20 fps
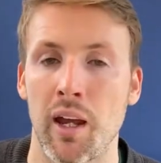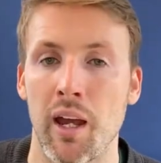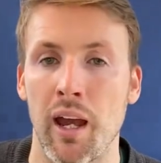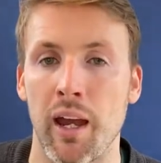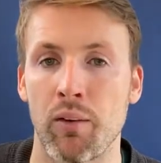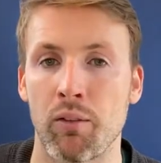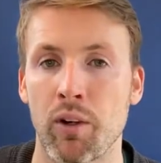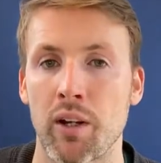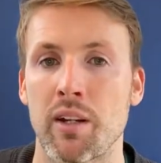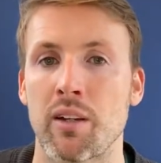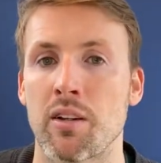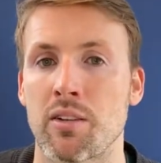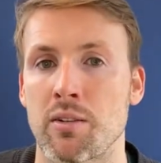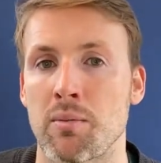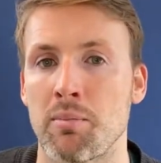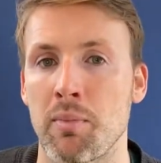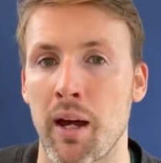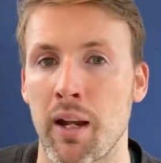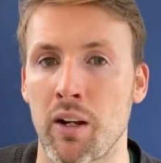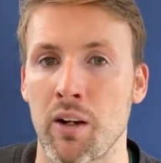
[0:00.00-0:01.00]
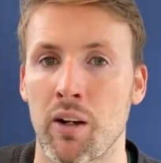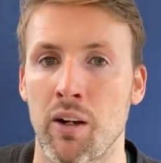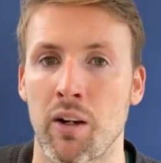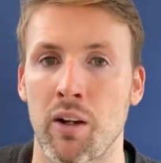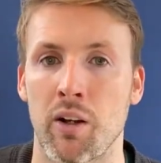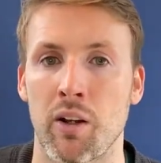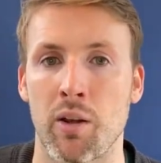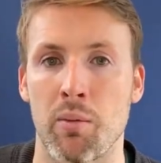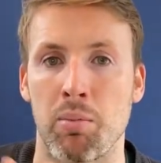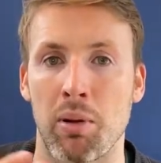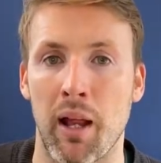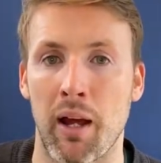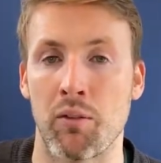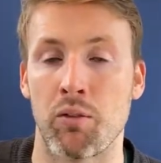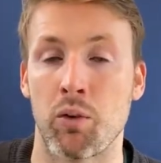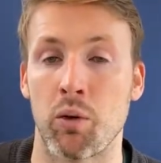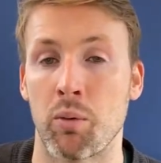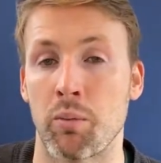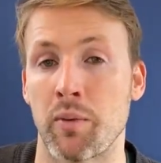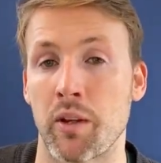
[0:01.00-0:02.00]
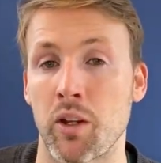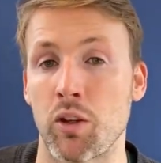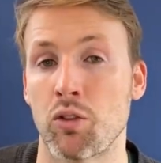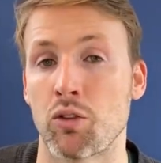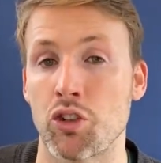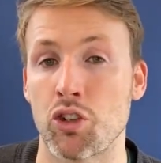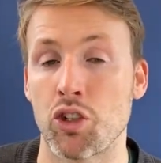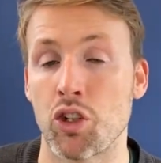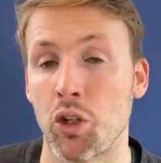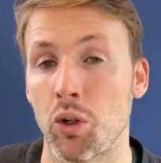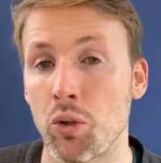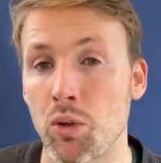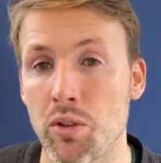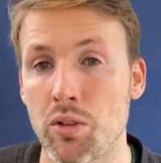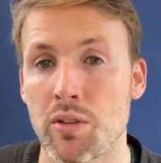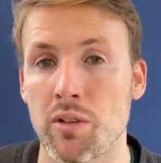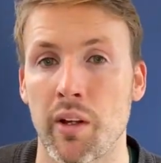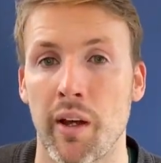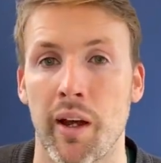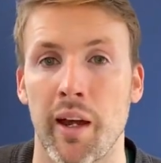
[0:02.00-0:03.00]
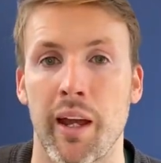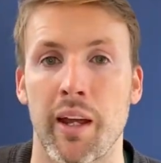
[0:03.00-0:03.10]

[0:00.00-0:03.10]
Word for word: It really doesn't matter the platform that you choose.